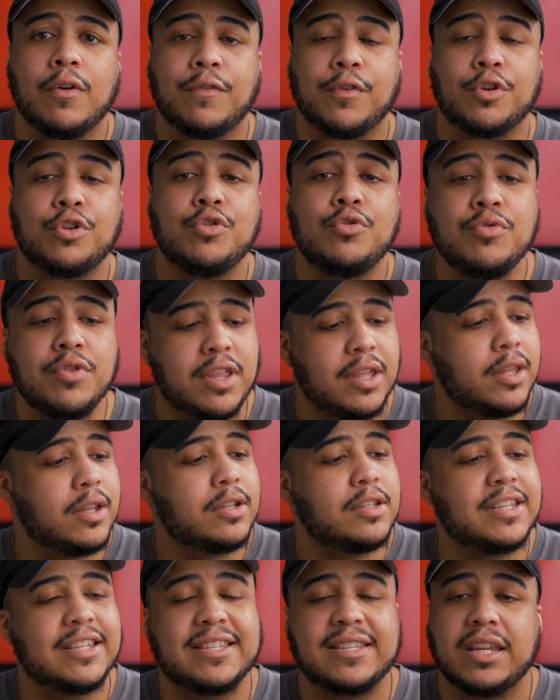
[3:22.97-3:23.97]
for you then
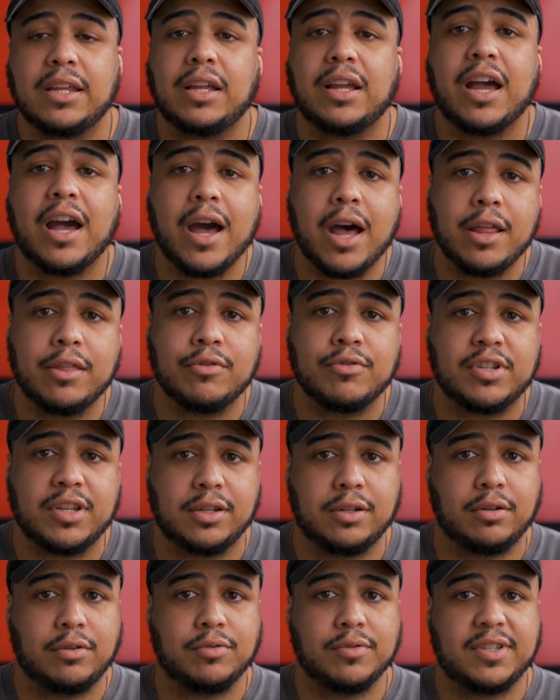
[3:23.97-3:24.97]
to sync other
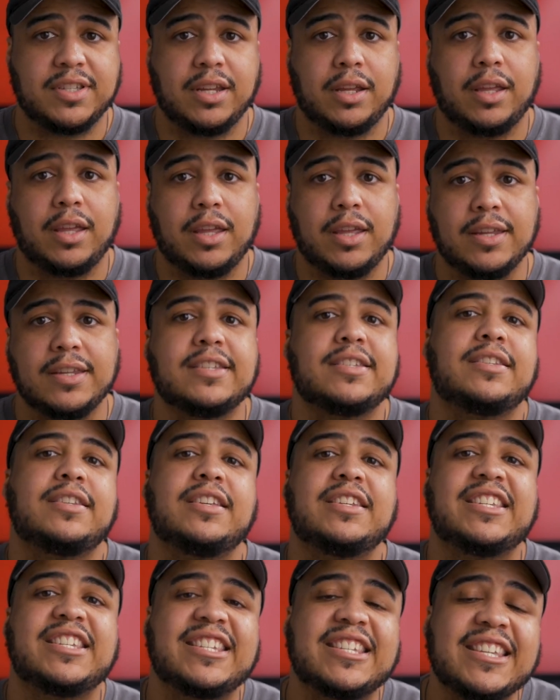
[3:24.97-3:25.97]
Tentacle Sync E's
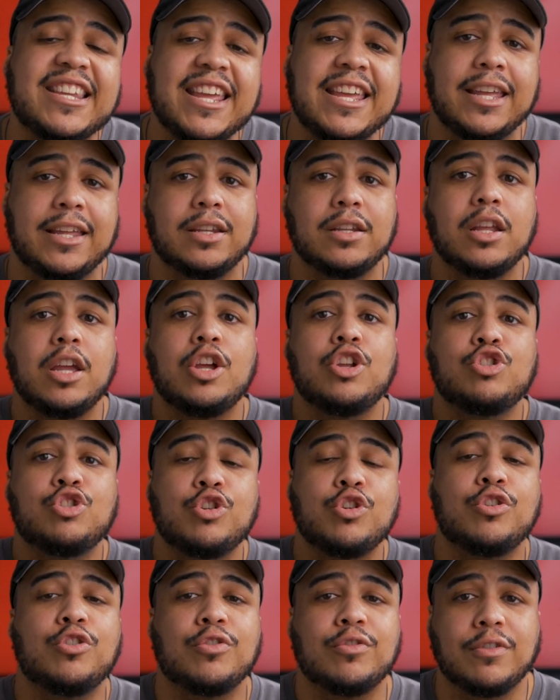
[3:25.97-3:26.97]
to send
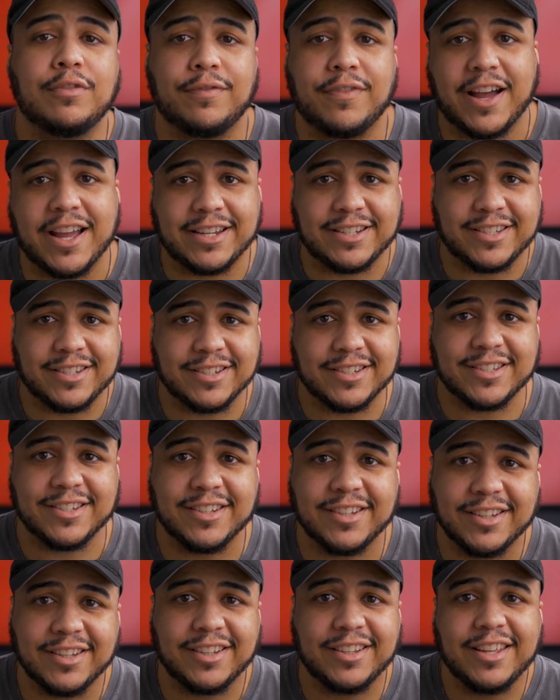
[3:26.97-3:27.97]
to your devices.
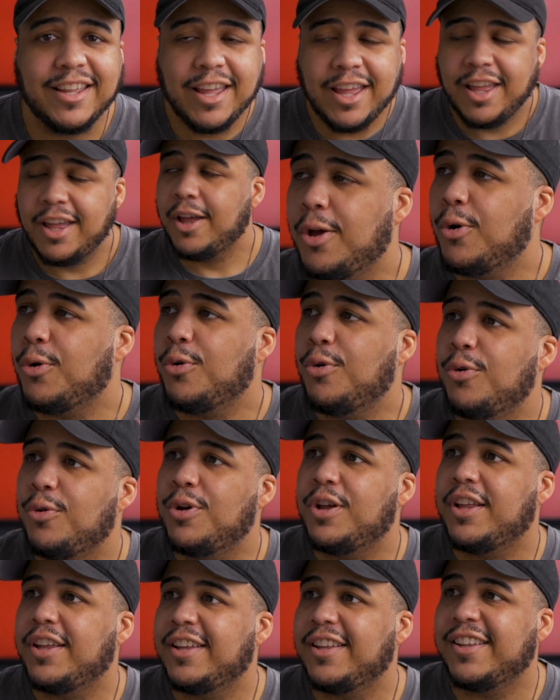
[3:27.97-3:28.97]

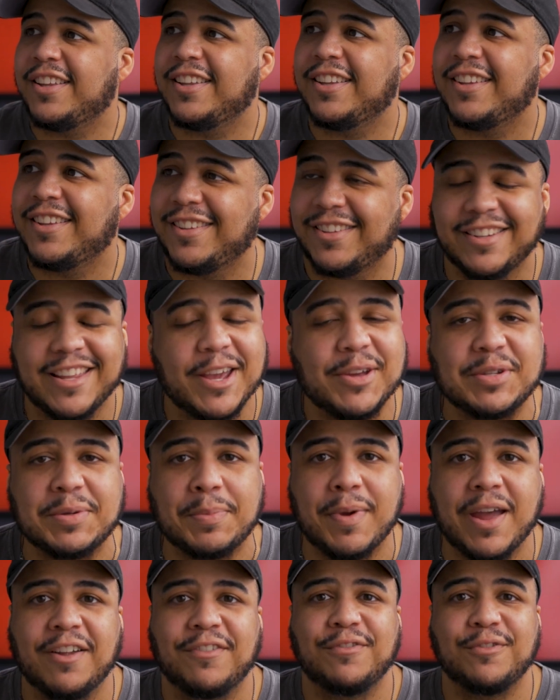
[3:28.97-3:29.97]
Whew, that was a
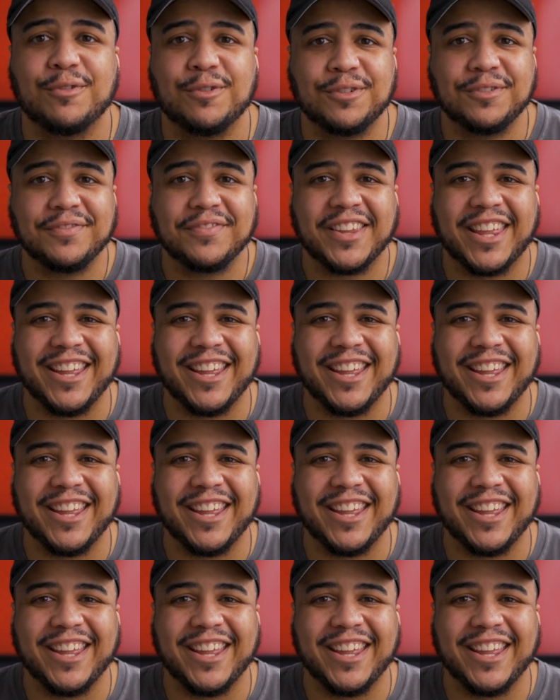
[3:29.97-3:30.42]
mouthful.